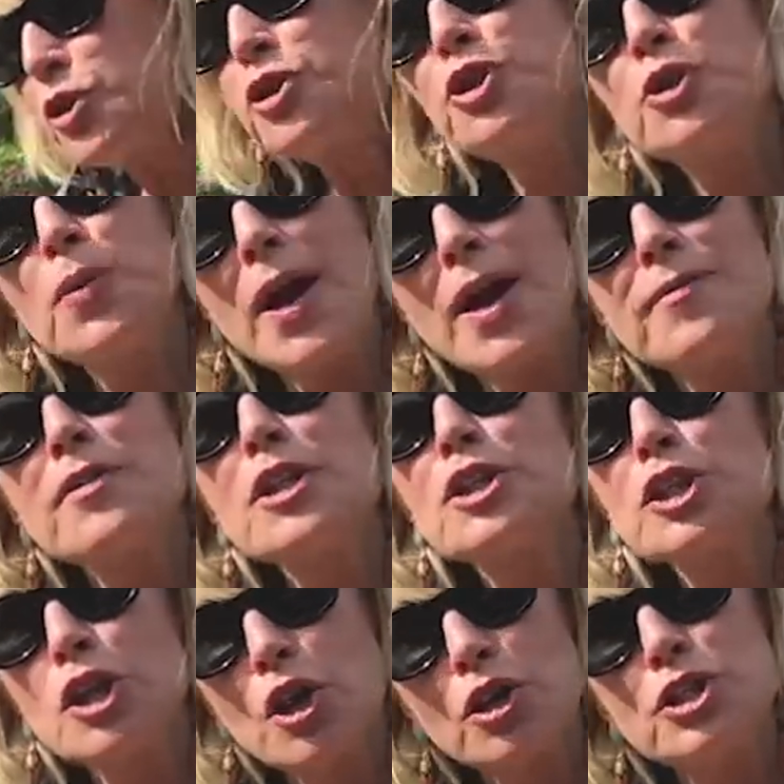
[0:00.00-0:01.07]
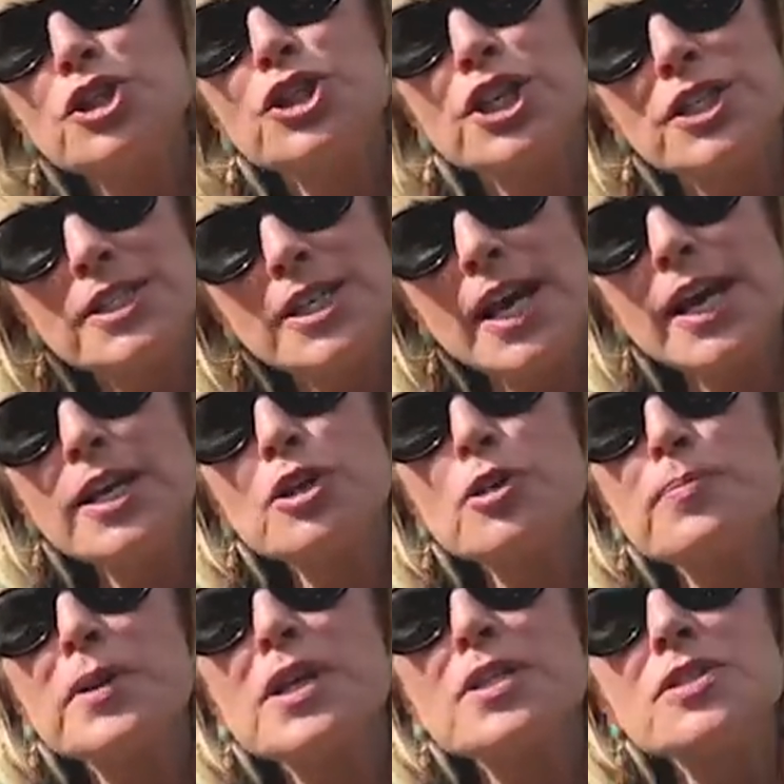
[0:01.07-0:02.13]
you have a large container
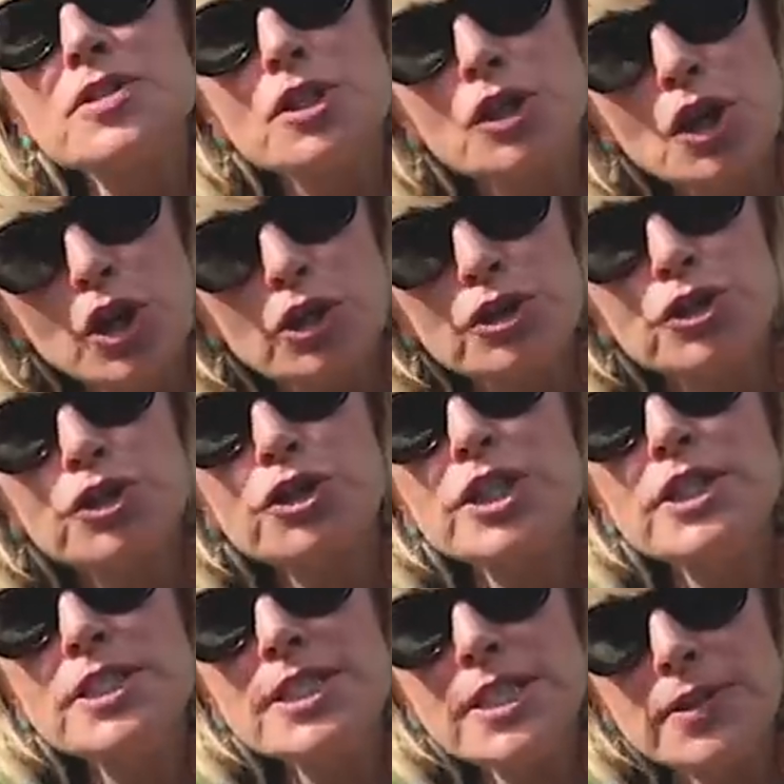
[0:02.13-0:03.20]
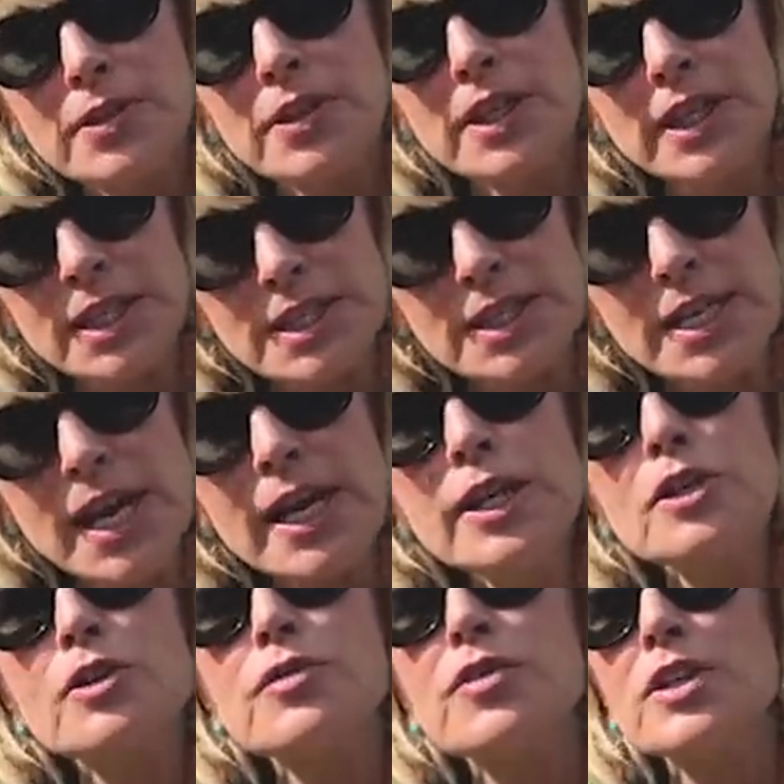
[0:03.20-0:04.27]
because the larger con the
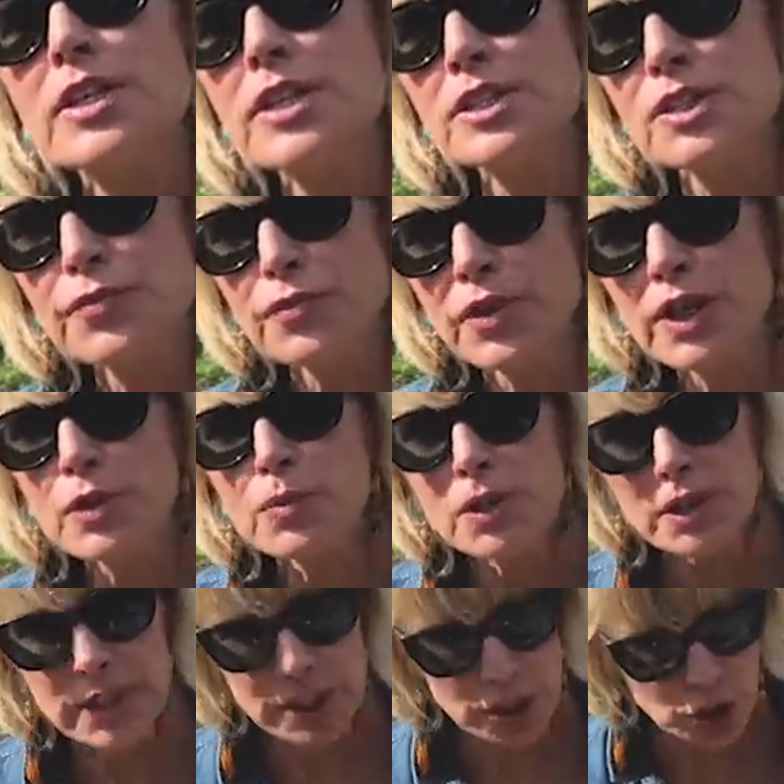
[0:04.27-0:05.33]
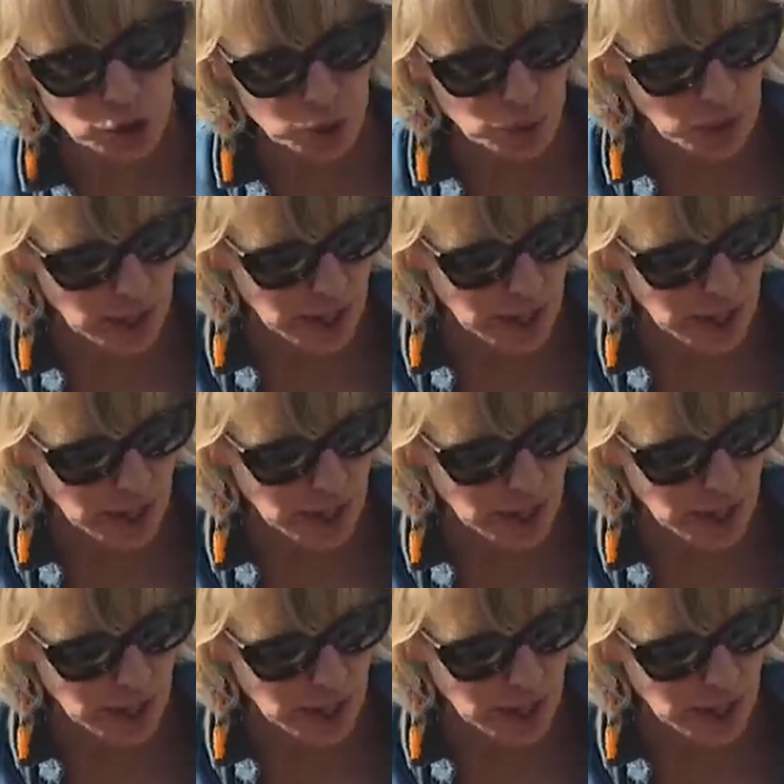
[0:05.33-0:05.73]
container, the less frequently you will